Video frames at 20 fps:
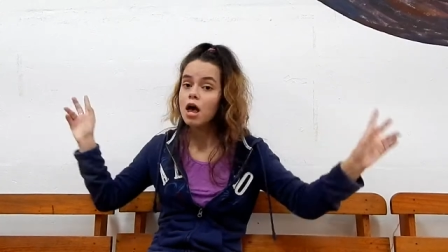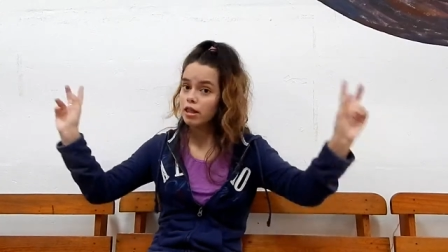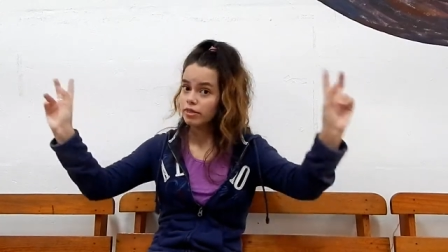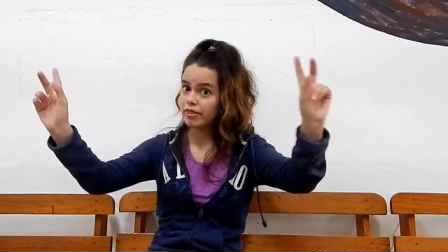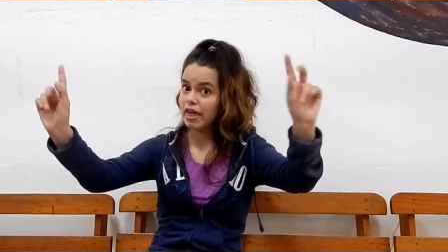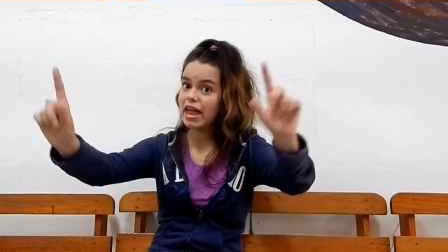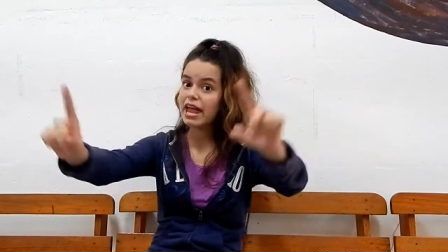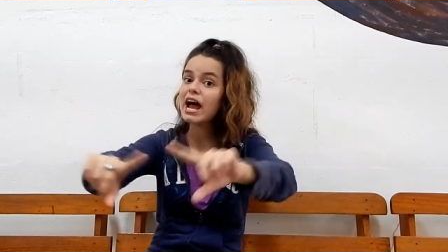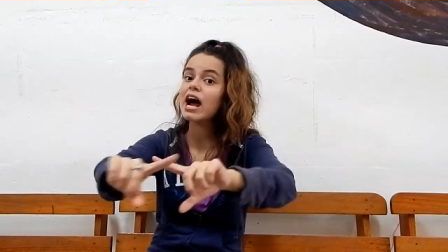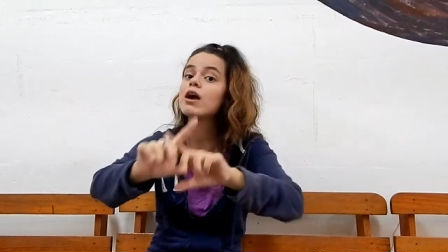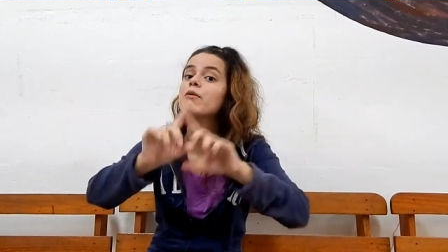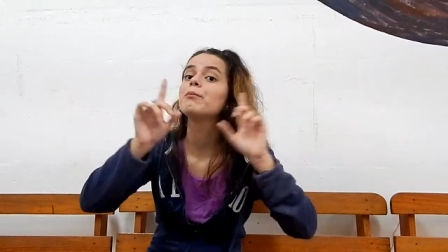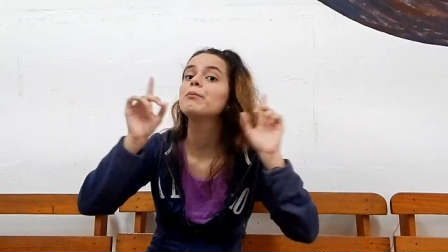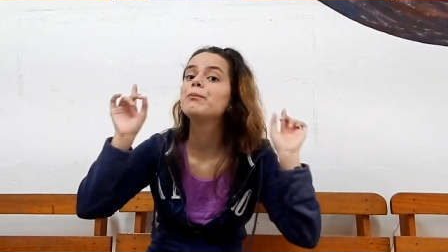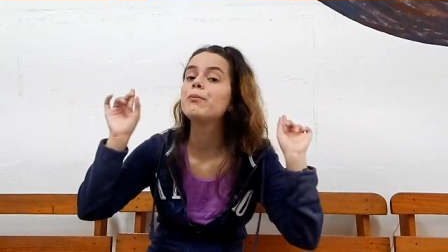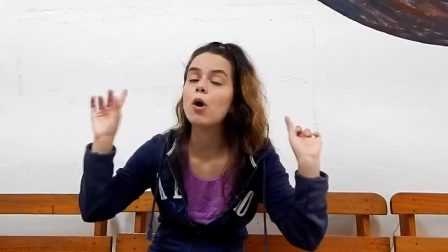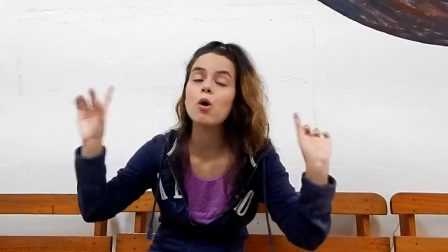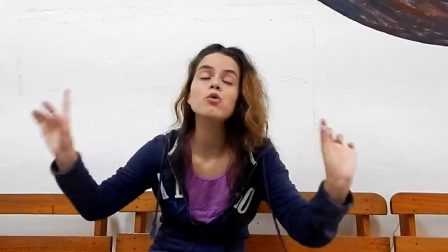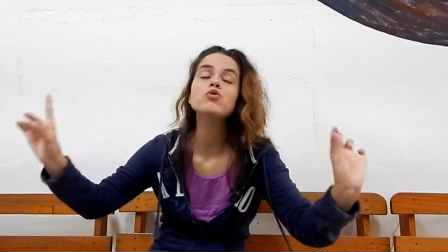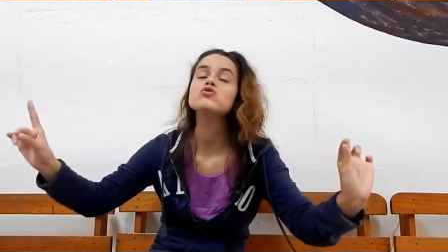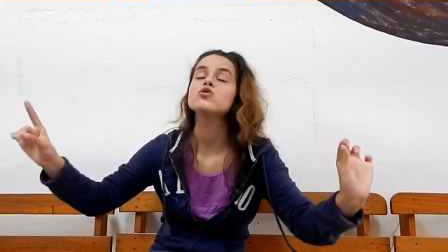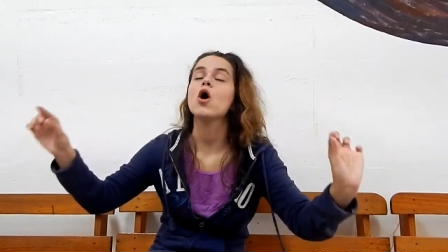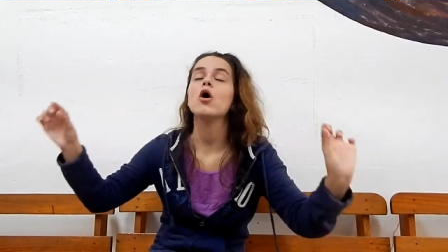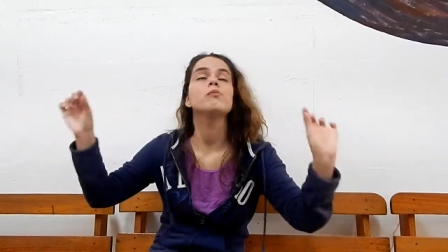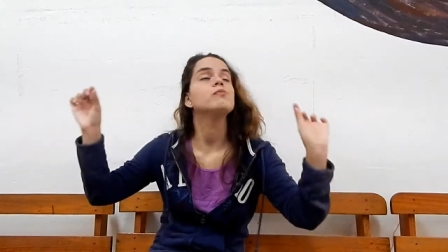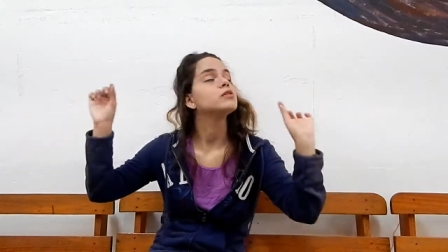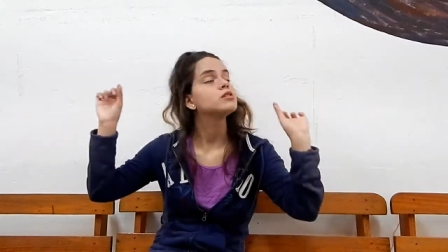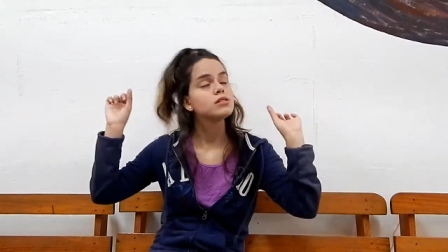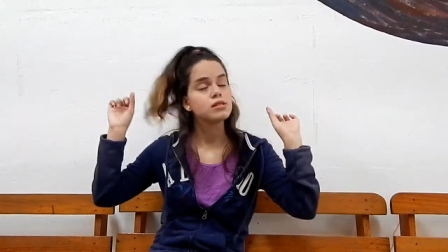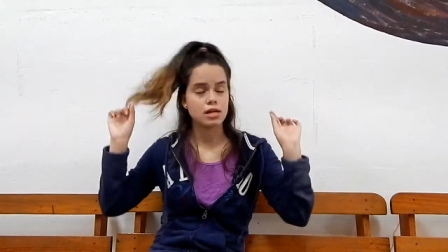they are both
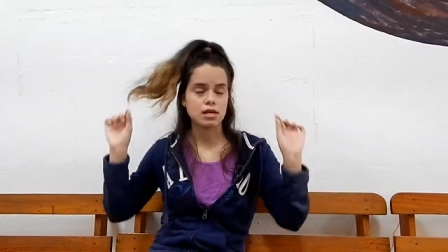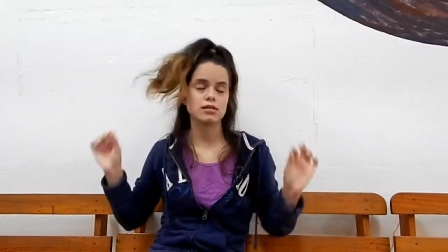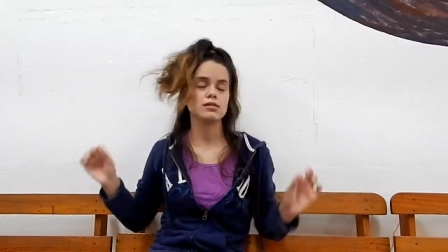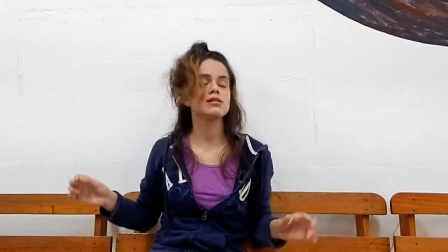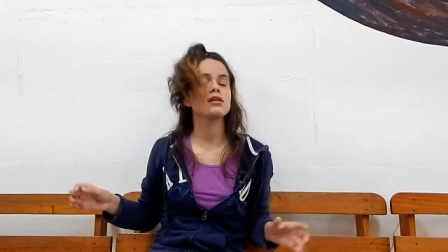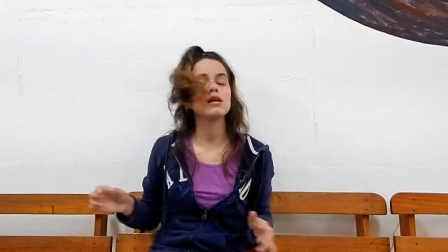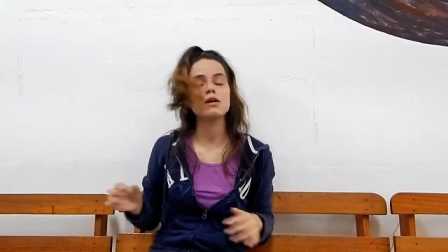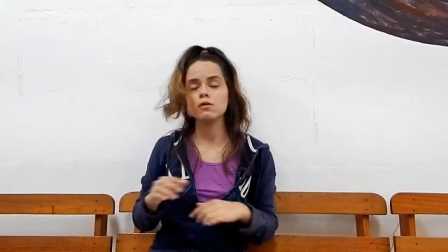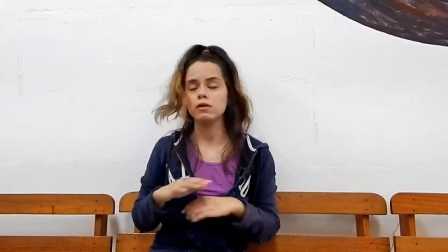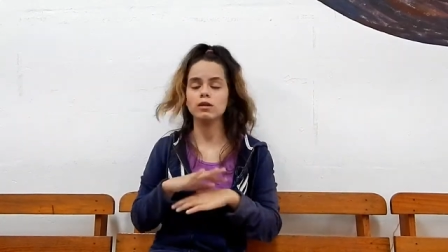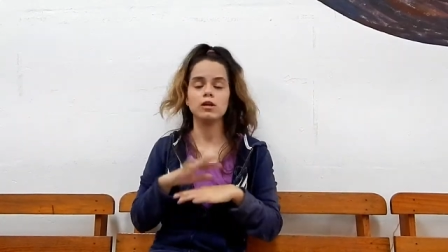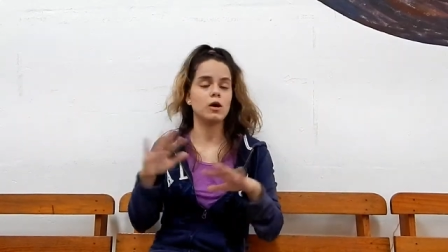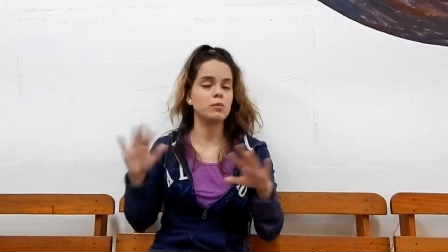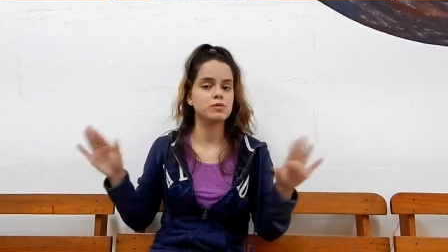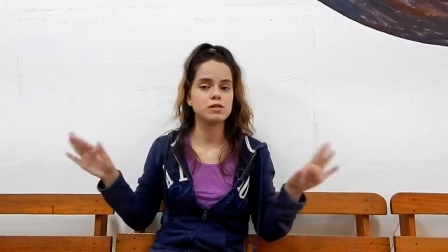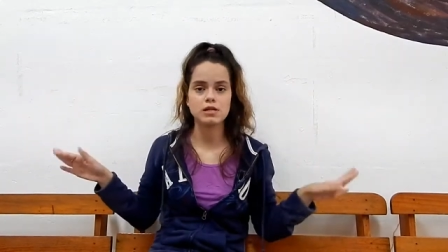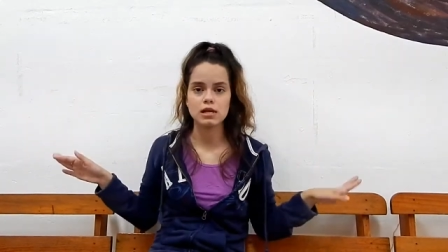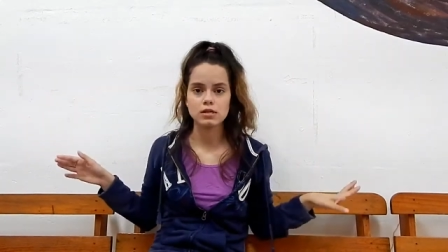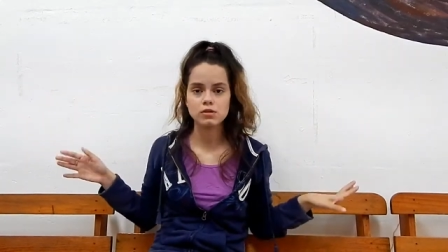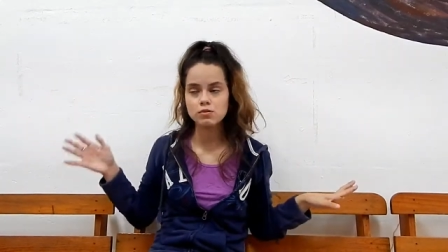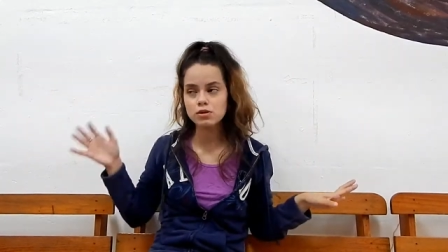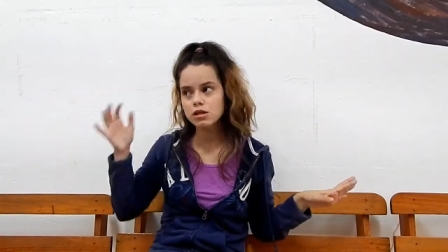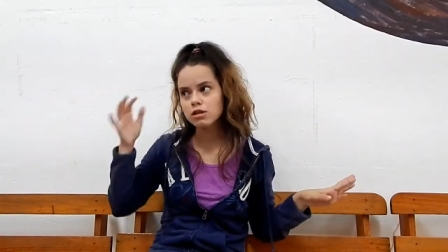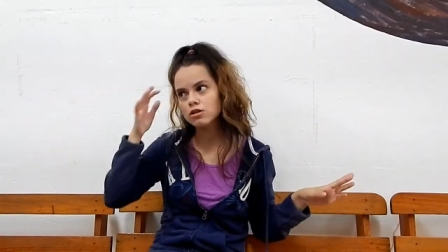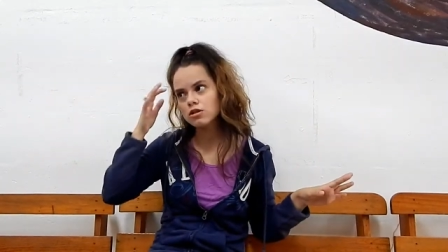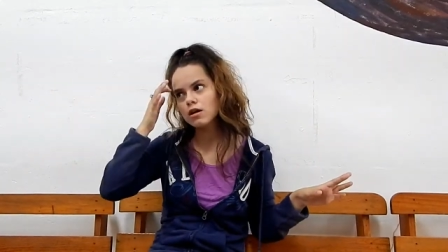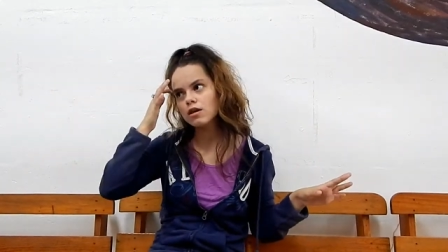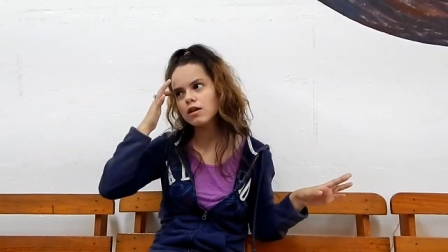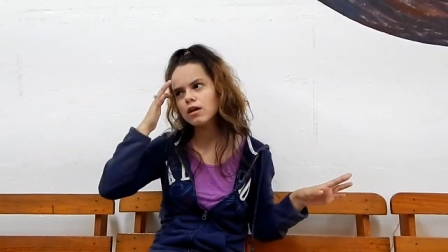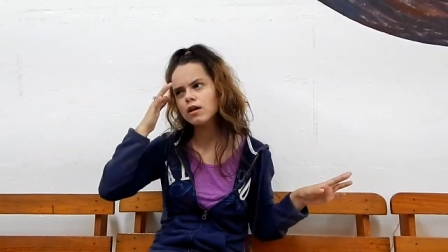obsessed equally obsessed with each
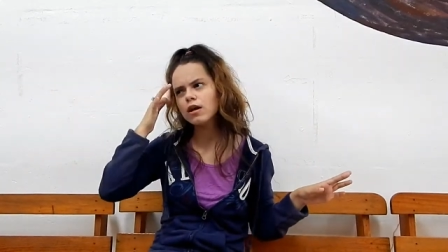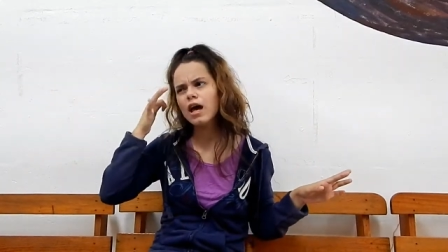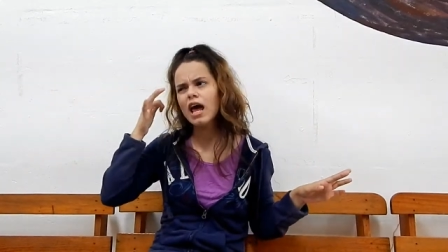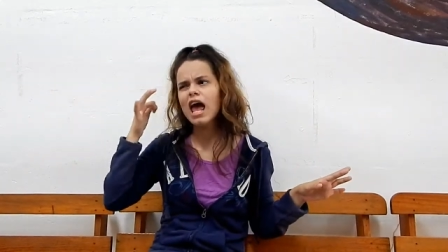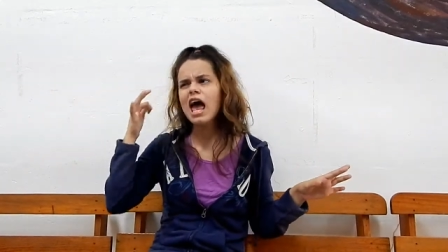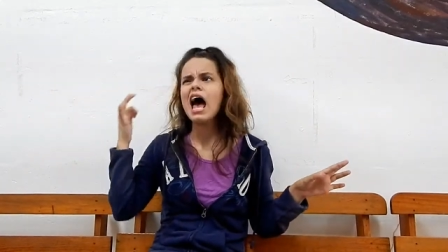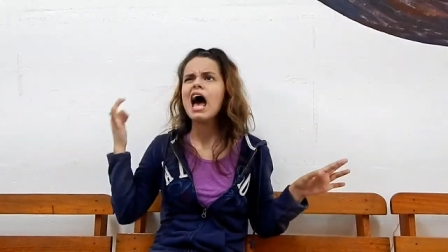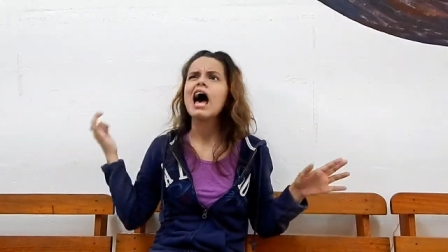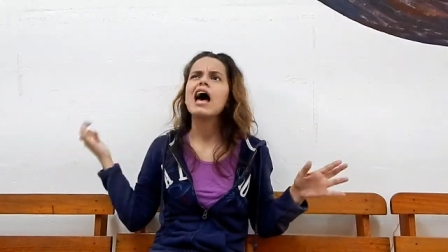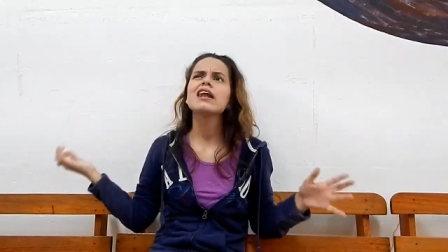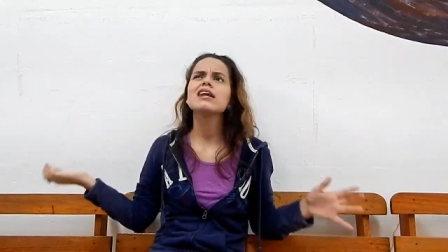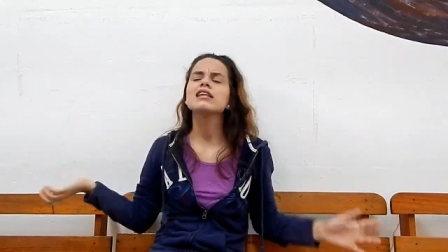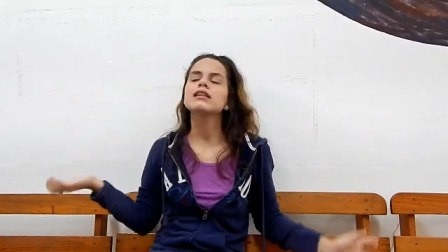other and